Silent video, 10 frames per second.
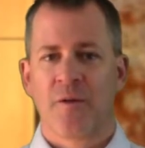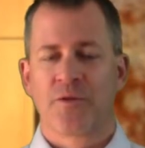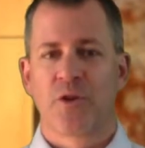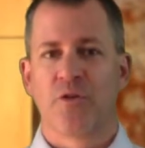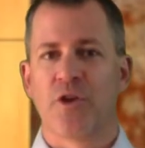
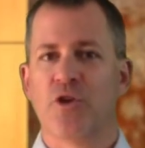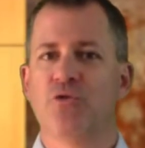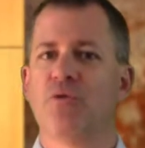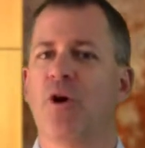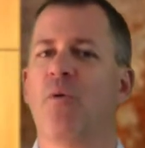so that
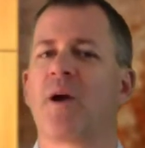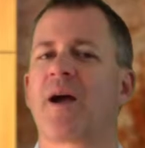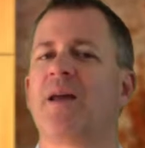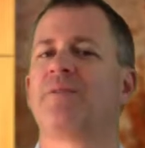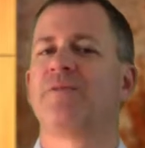you know what
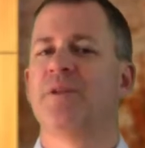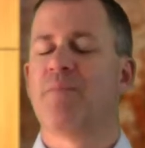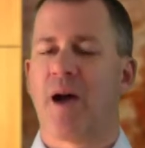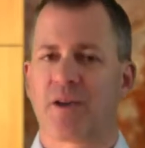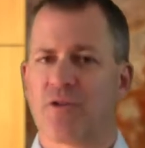kind of
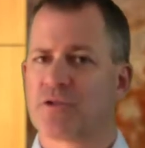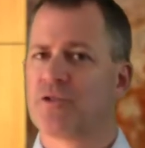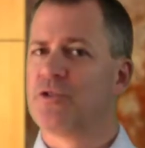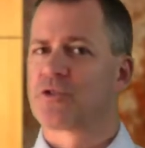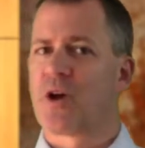feedback
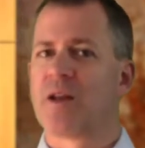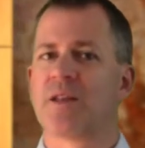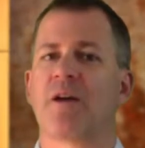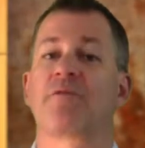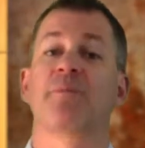you're trying
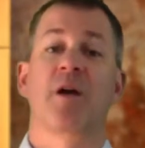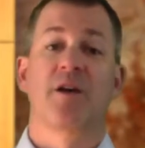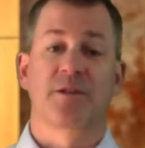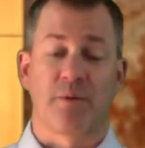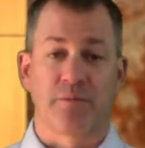to get from the
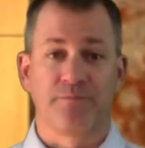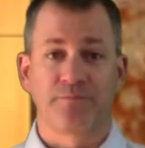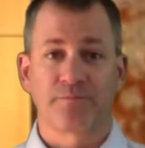customer.